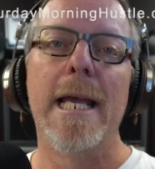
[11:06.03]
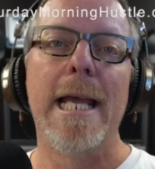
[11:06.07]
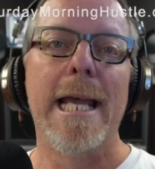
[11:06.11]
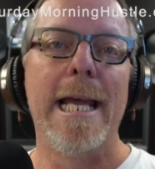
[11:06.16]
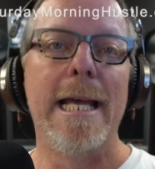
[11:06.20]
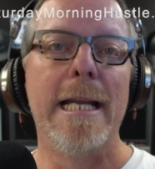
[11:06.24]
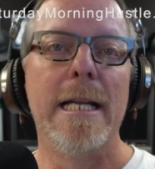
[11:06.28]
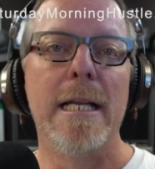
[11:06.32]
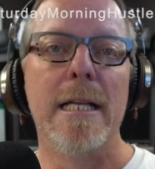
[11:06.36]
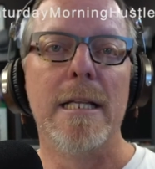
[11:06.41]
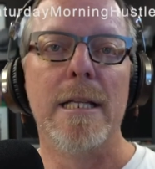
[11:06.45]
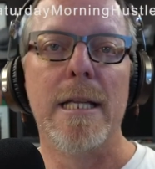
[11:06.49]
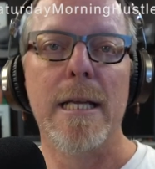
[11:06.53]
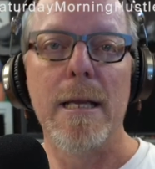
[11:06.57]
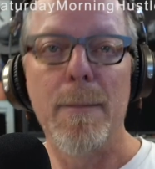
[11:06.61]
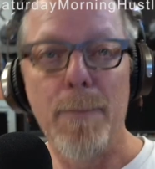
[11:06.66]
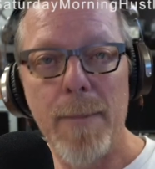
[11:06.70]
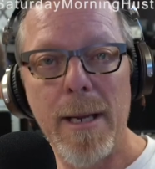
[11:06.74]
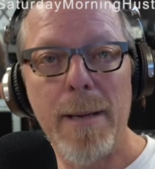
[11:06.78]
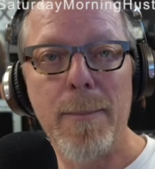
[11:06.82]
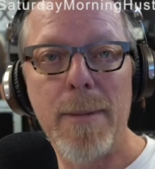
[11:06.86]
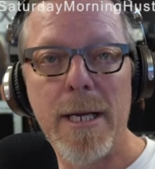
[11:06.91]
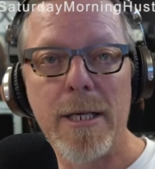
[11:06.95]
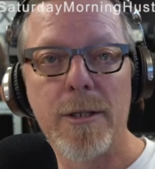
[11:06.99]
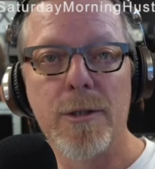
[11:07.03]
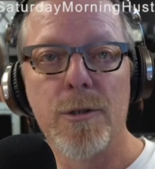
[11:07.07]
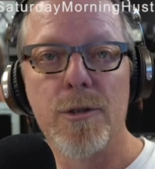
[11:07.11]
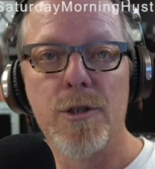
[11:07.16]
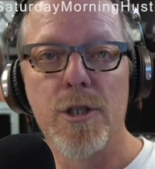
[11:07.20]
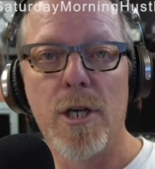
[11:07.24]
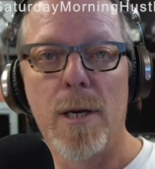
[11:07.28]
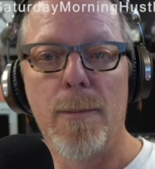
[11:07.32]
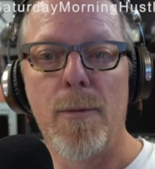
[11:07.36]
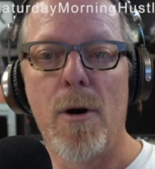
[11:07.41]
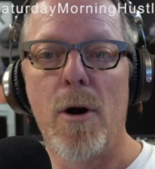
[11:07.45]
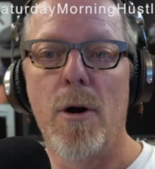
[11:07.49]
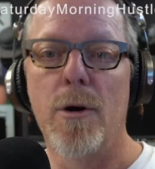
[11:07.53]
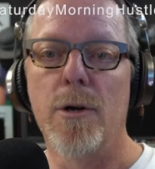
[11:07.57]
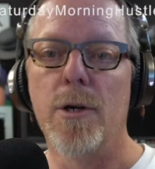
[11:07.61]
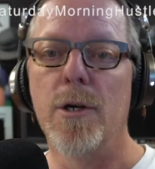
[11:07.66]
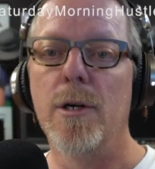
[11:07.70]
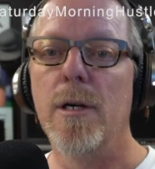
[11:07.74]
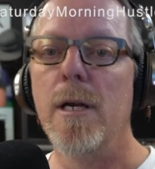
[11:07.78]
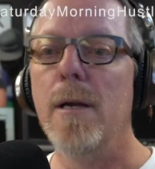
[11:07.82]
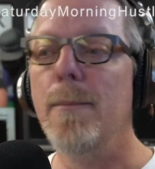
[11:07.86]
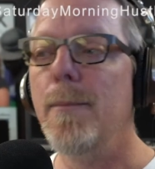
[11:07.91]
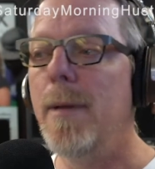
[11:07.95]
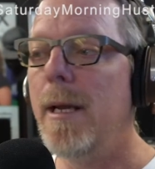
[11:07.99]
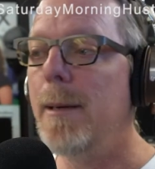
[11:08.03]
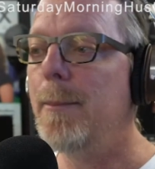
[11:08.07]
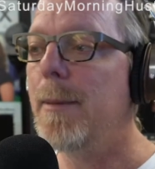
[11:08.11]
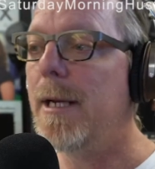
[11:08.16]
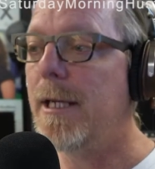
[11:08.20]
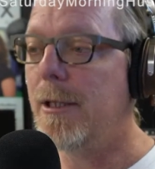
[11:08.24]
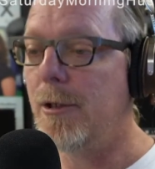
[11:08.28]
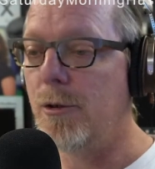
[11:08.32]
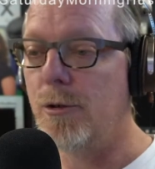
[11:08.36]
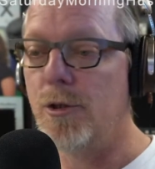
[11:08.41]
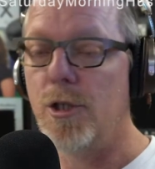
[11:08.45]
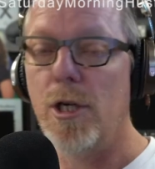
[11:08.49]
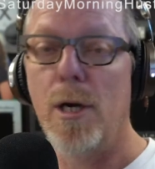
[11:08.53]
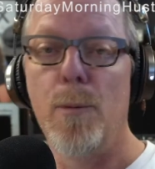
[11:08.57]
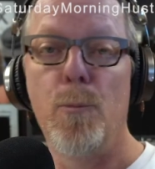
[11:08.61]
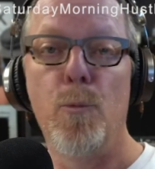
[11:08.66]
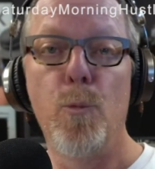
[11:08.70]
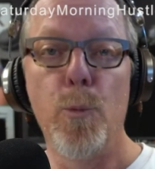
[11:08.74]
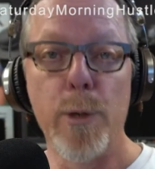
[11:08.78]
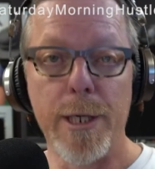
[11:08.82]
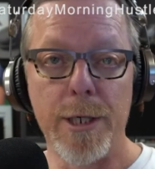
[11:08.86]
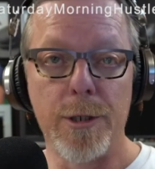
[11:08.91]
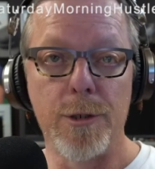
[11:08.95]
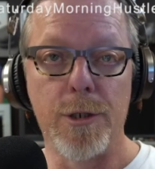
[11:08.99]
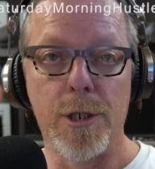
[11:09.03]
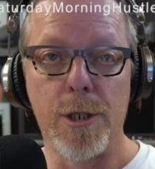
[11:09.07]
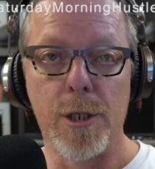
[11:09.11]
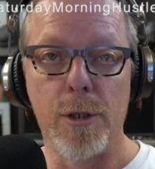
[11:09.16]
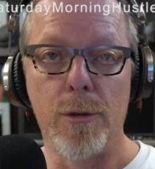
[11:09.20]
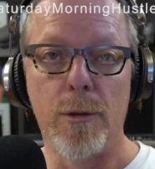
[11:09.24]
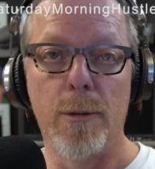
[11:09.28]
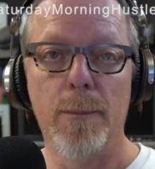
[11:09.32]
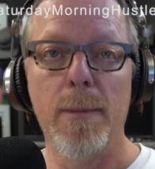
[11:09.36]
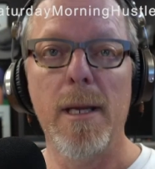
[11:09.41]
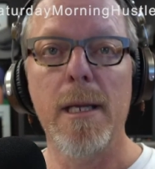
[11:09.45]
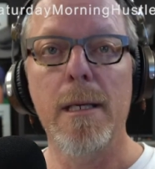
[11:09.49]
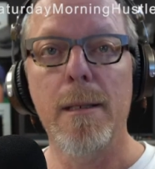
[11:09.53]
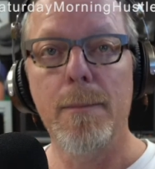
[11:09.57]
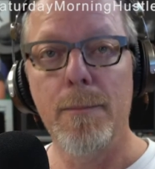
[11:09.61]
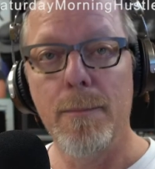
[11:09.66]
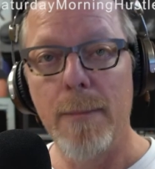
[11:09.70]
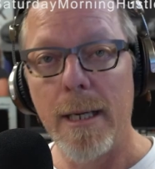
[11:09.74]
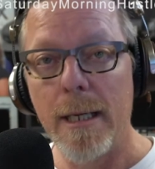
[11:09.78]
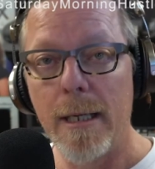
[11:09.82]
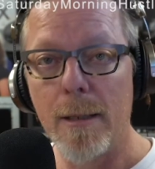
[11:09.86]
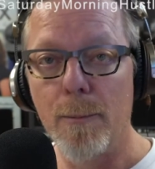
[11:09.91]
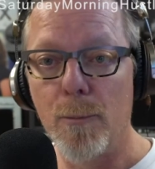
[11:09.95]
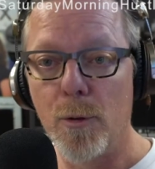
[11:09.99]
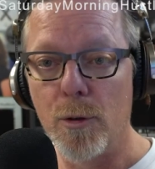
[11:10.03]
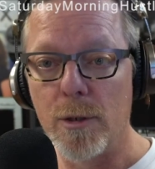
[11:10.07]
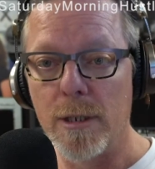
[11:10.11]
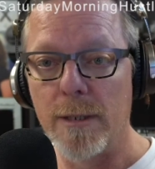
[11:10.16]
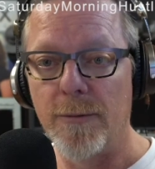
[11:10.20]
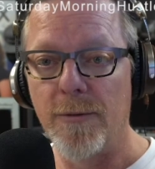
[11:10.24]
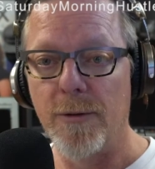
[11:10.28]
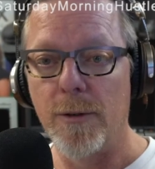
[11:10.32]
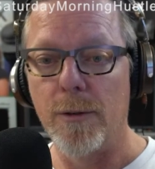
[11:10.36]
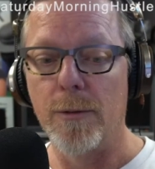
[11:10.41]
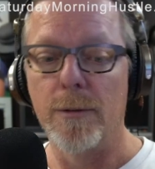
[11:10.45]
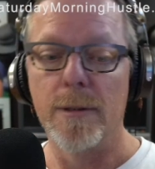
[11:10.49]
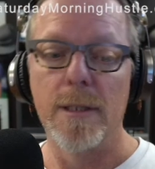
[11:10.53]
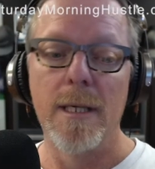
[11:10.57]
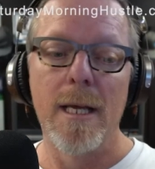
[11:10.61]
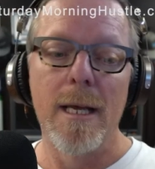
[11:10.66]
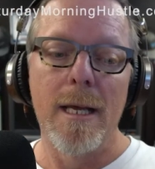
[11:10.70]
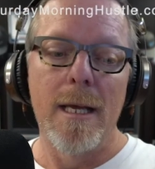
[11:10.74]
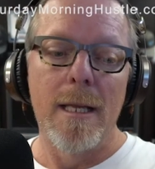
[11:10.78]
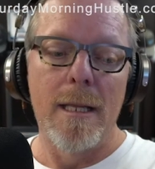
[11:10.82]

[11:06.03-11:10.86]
And it may make their job harder. It may make their job weird to do. It may make it more difficult.